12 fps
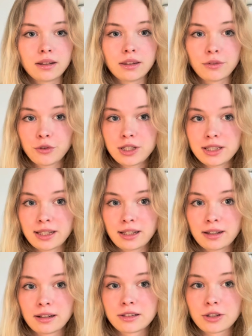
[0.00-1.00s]
The first thing
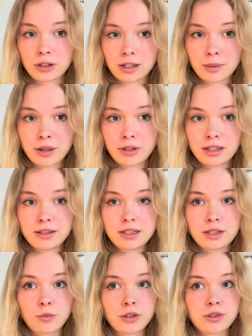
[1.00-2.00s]
I'll talk about
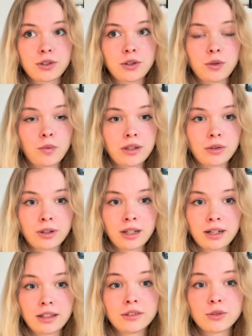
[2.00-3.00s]
is what to do when you're
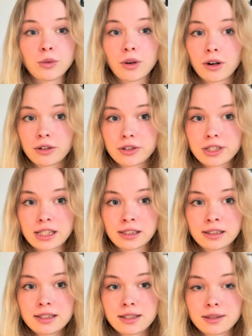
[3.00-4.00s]
getting into harder
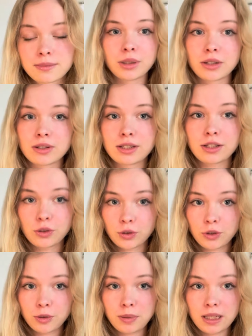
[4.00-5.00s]
skills, because you
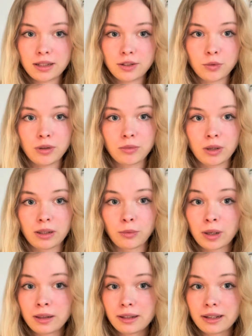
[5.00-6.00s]
could be doing really
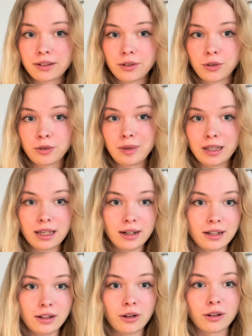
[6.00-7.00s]
well and you could be
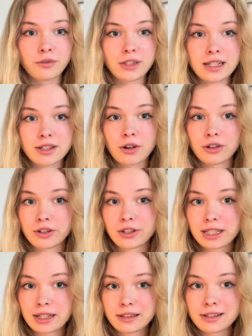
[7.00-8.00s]
getting all of these harder
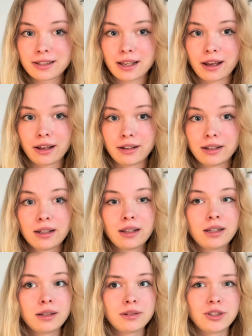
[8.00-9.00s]
skills and
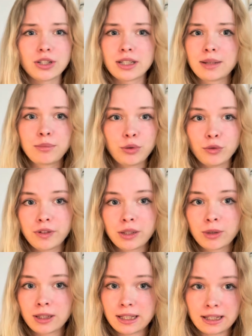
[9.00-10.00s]
just improving
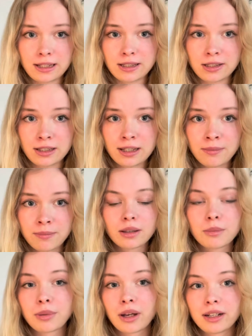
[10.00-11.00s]
really easily.
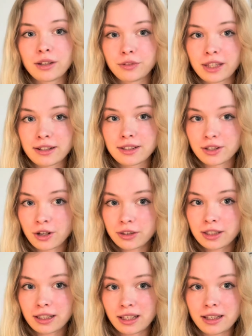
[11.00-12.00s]
But if that's not
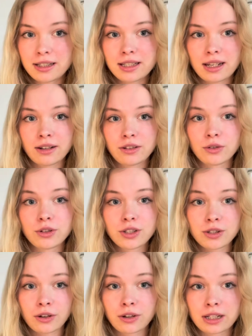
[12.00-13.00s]
the case and you're
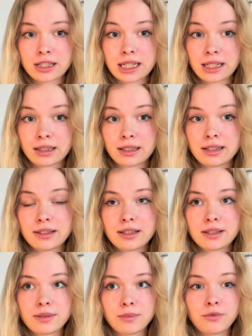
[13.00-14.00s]
stuck on a skill,
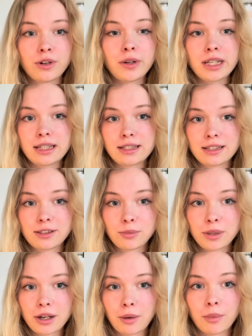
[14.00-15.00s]
it's very easy to
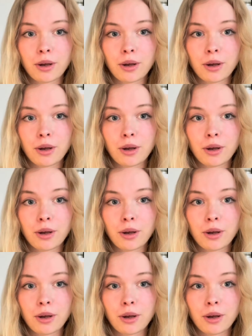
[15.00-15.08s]
become